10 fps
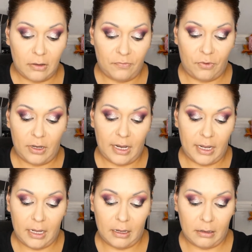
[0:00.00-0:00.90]
for
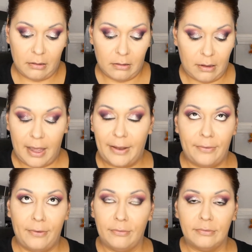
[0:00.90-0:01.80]
like, I don't
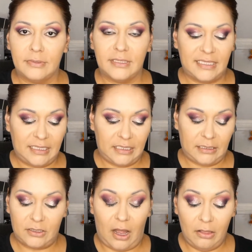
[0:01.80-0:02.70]
know,
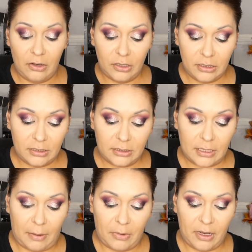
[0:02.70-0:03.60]
$6.
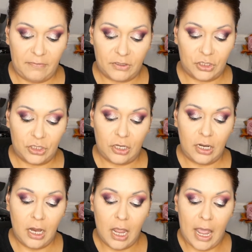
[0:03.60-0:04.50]
I'm not even
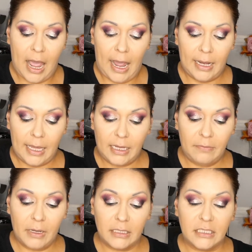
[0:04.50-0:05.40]
sure. I like it
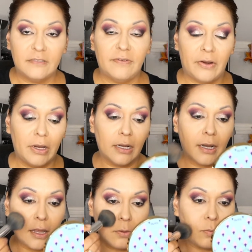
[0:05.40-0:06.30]
because it's very
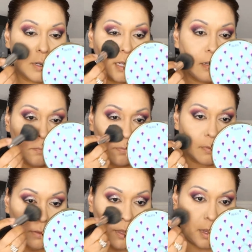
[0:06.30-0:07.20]
lightweight.
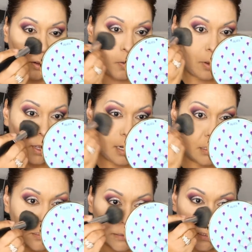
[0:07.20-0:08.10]
And go ahead and
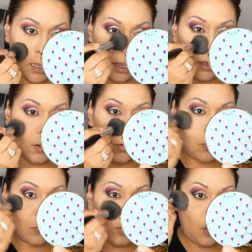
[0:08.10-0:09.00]
just
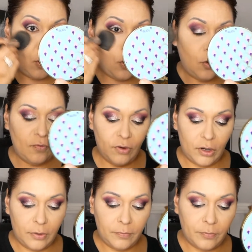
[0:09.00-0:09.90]
go
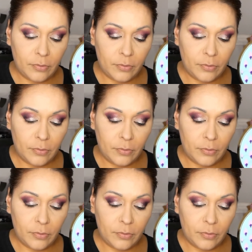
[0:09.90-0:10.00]
over